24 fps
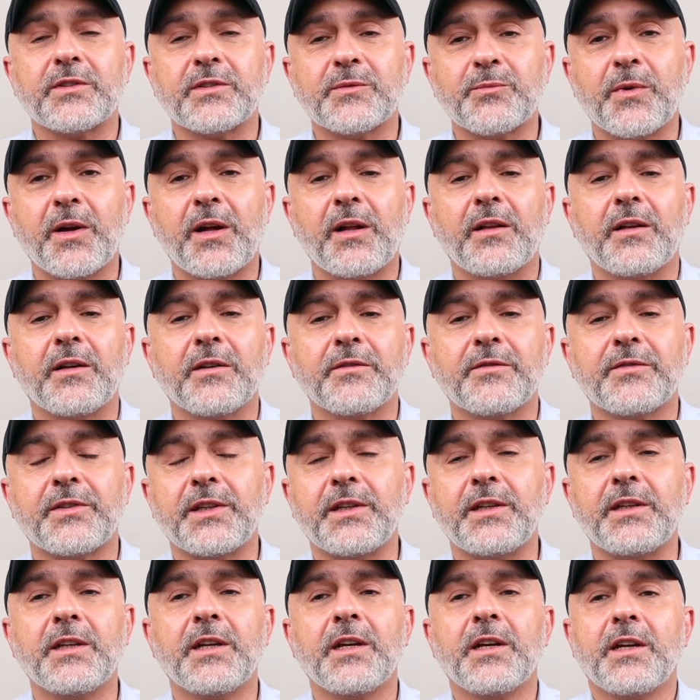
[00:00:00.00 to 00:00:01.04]
smell of
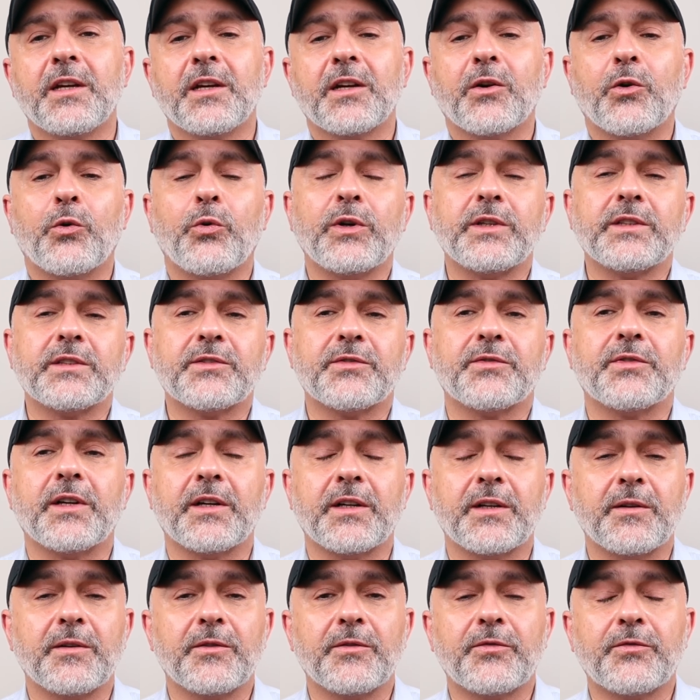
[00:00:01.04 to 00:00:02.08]
the quince
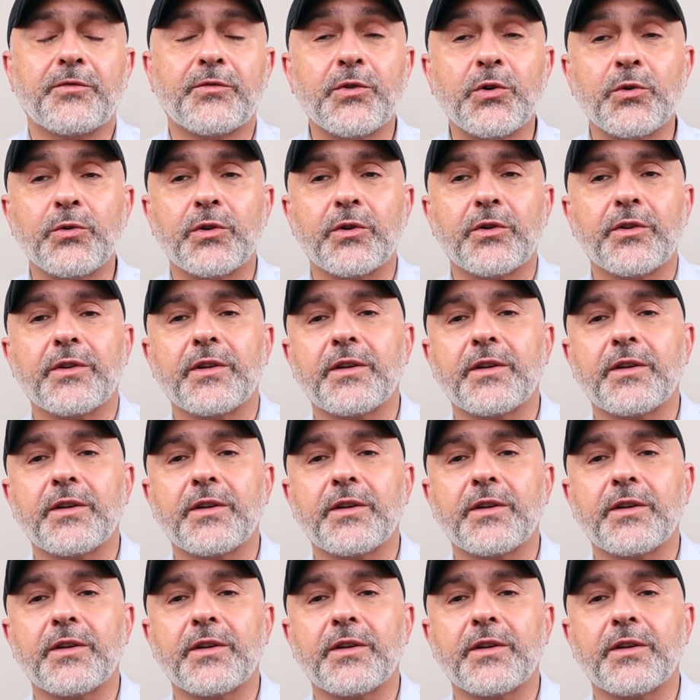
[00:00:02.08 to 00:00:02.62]
fruit or